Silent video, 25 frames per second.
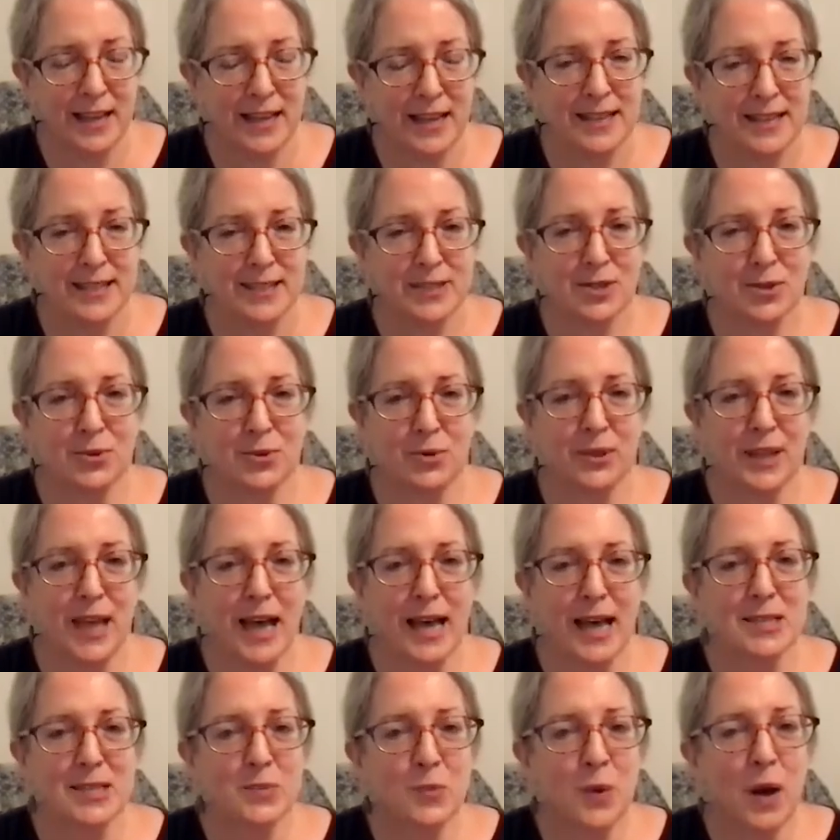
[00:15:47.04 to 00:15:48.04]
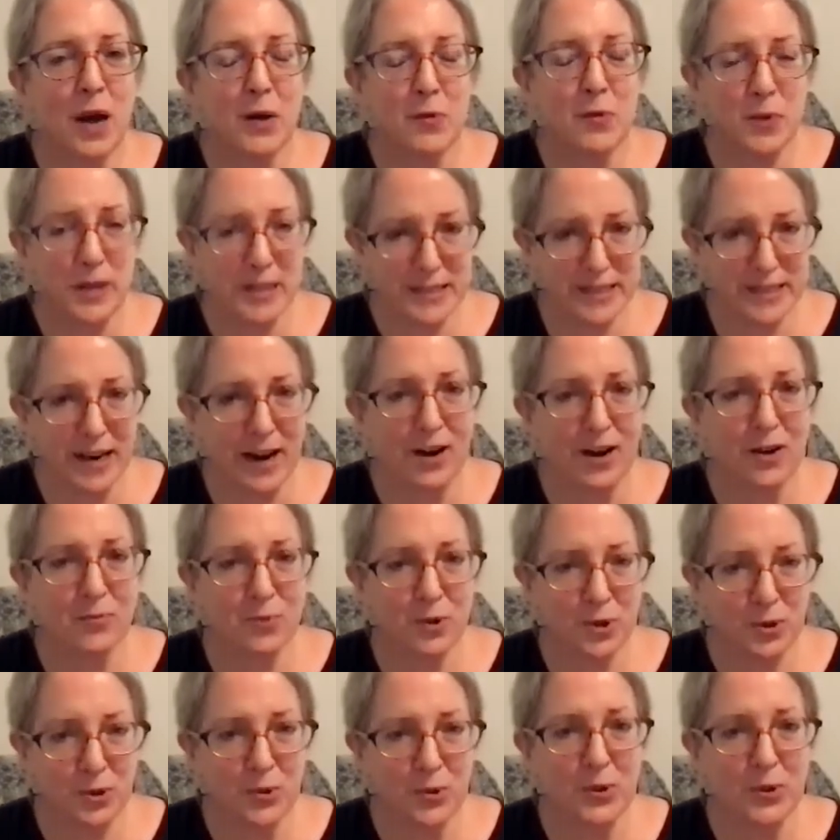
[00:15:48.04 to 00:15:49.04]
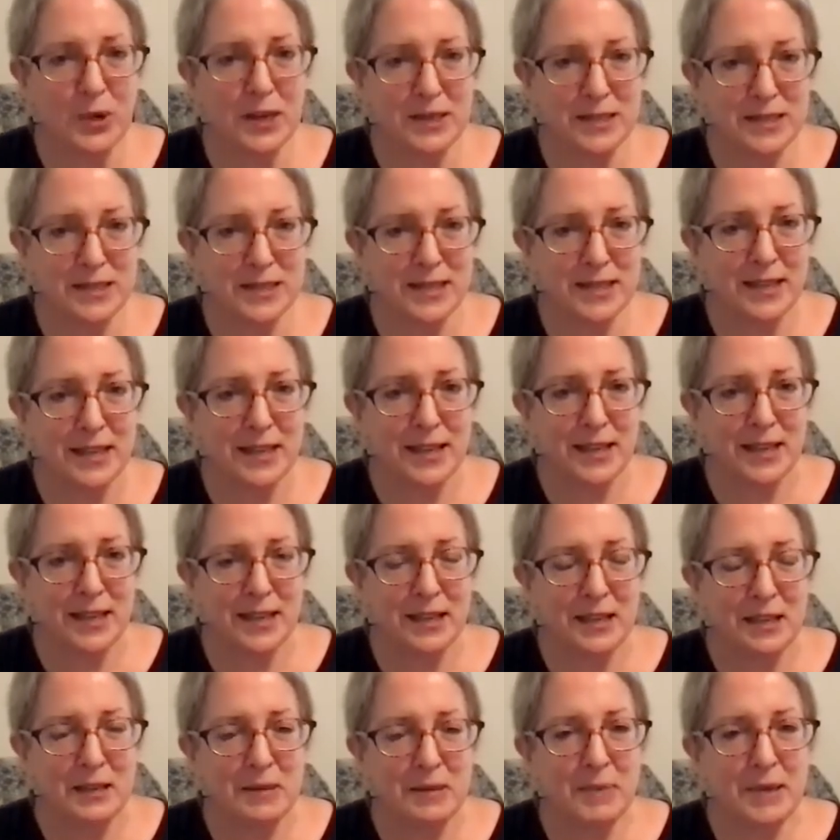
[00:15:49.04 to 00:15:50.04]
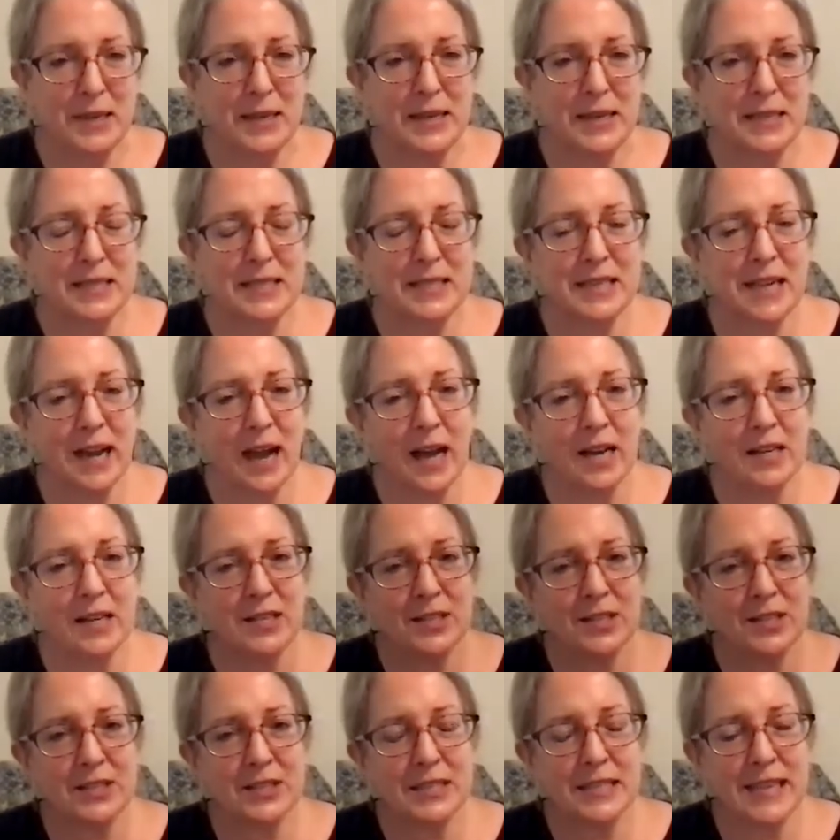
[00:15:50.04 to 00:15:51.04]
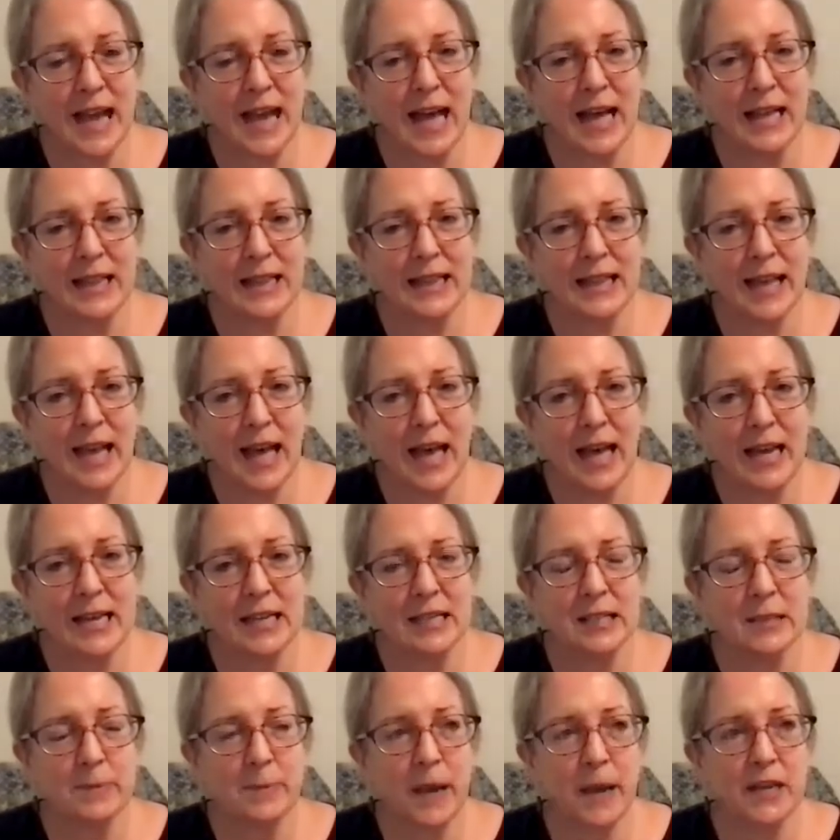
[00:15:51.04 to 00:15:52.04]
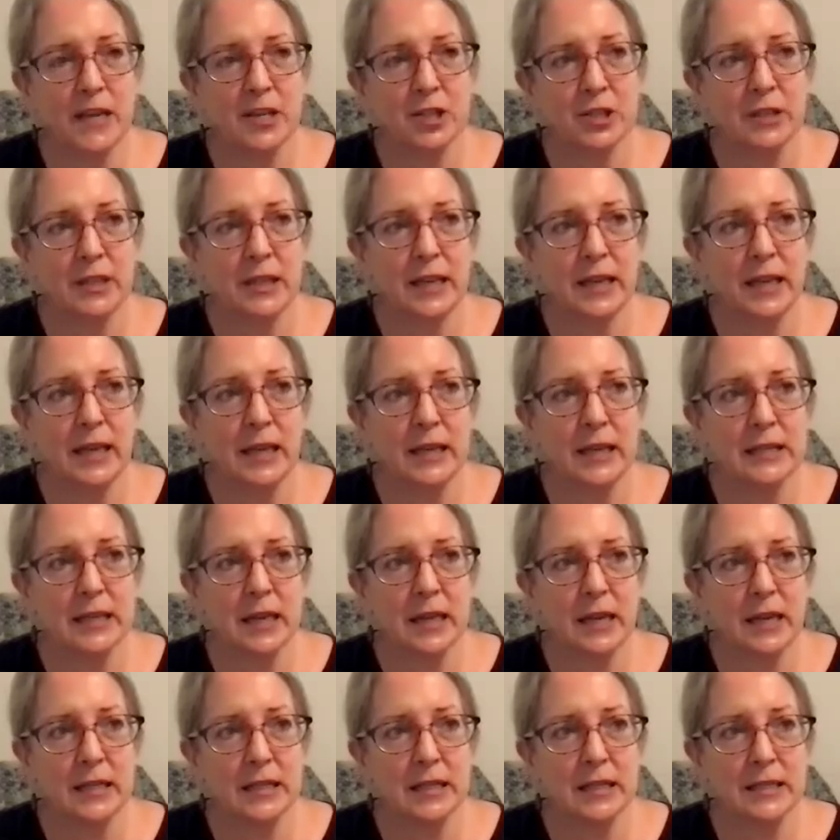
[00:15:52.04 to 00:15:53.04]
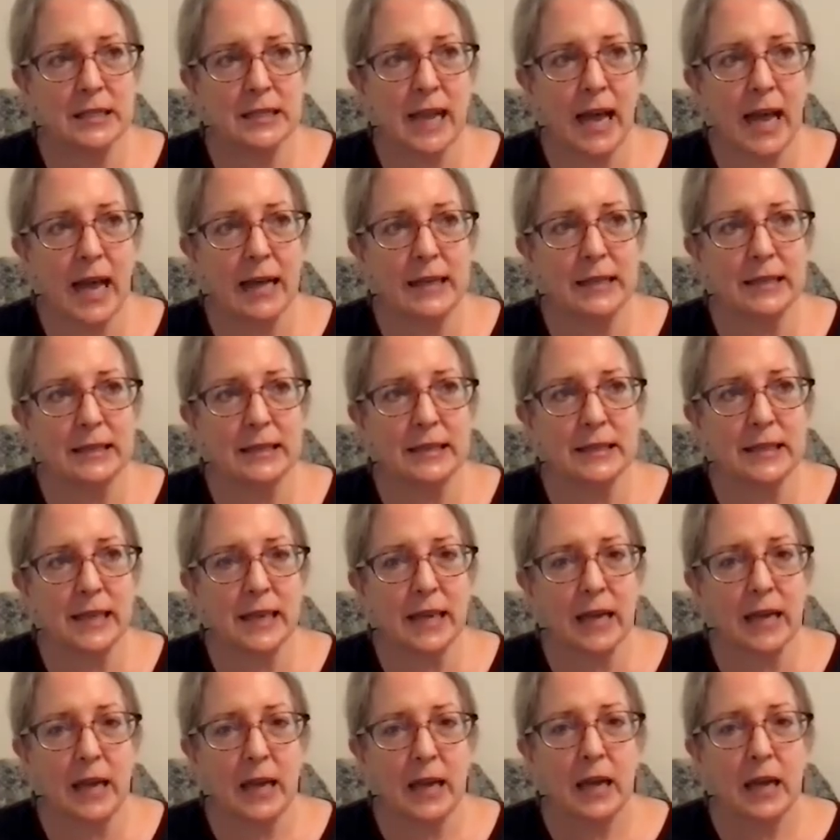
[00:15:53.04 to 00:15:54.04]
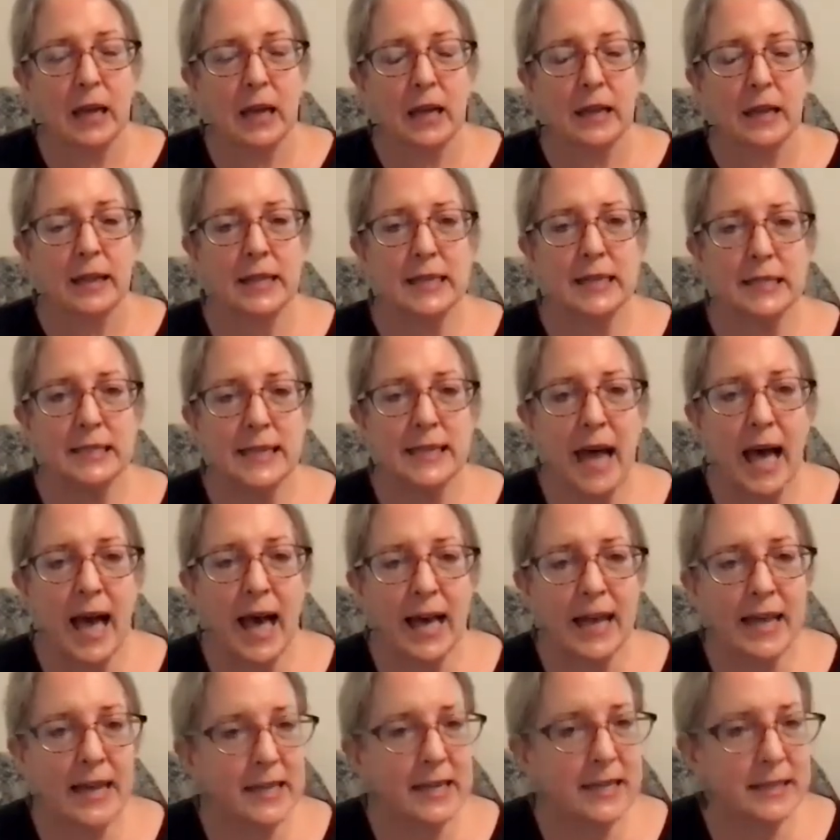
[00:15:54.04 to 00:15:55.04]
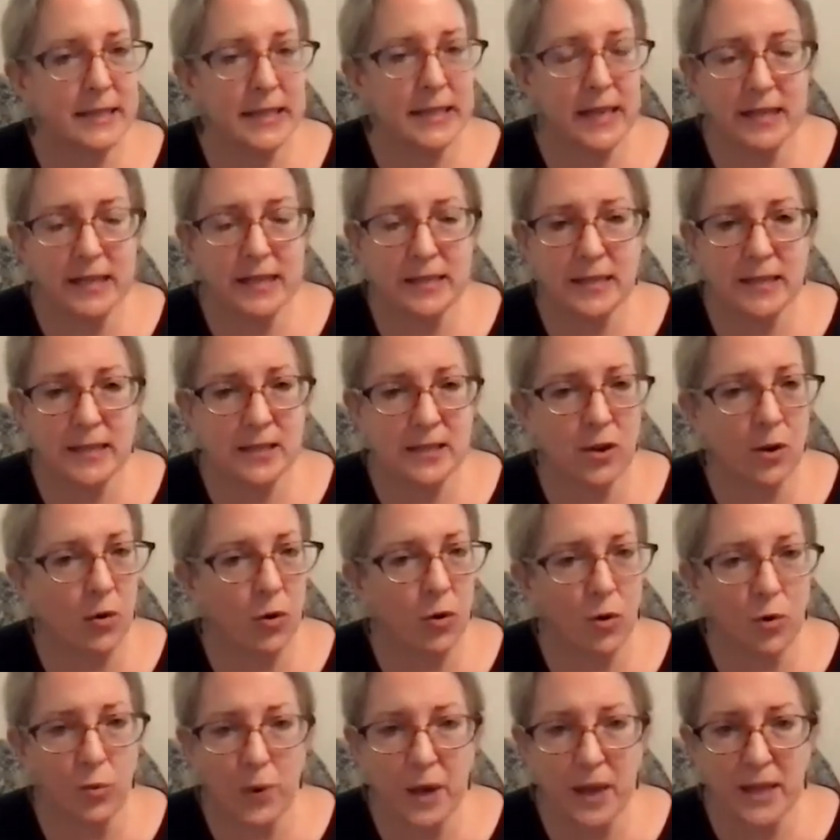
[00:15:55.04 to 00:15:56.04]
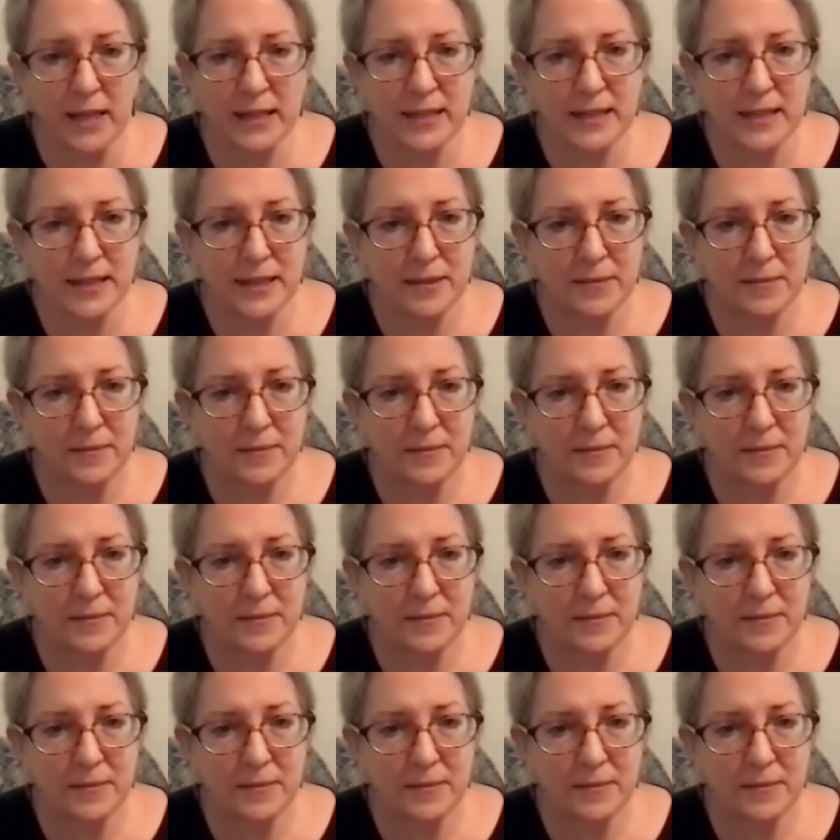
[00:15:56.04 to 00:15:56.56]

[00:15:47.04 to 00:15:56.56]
So that's why we start with the gunas, because to understand that, especially to understand that the sat exists always,